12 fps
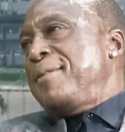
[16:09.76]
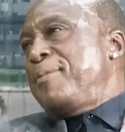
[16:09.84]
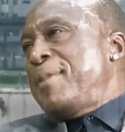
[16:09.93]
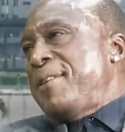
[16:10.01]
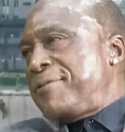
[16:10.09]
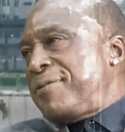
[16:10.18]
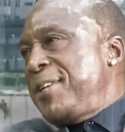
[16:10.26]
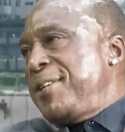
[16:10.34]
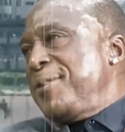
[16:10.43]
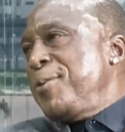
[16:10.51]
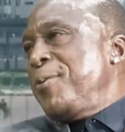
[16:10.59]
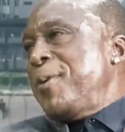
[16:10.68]
my friend
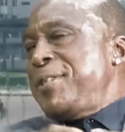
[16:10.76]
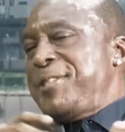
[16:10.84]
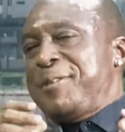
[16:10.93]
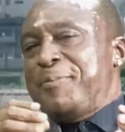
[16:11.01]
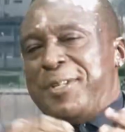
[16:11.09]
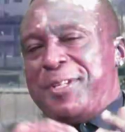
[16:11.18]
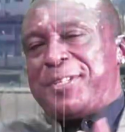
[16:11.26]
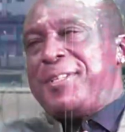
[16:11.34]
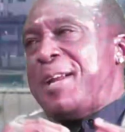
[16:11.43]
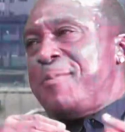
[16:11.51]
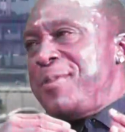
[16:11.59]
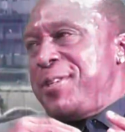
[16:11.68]
who was the military
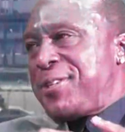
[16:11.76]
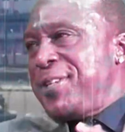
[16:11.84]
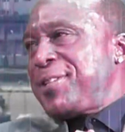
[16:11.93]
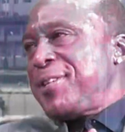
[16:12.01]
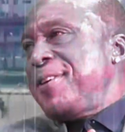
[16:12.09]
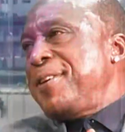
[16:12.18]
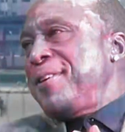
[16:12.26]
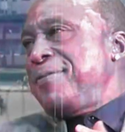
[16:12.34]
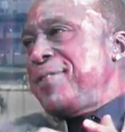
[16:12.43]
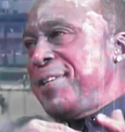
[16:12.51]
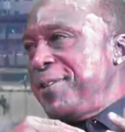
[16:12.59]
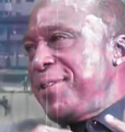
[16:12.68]
administrator of
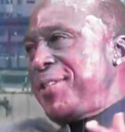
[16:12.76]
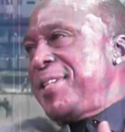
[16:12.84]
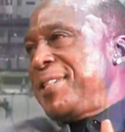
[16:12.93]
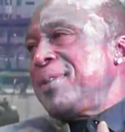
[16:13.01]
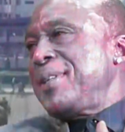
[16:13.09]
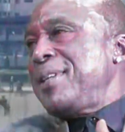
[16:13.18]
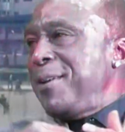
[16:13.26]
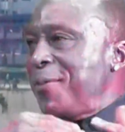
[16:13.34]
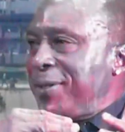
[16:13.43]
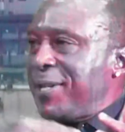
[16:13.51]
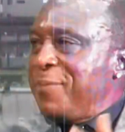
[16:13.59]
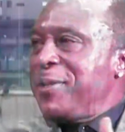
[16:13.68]
Edo State, he
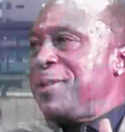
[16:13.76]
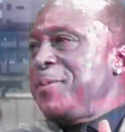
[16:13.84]
wanted me to be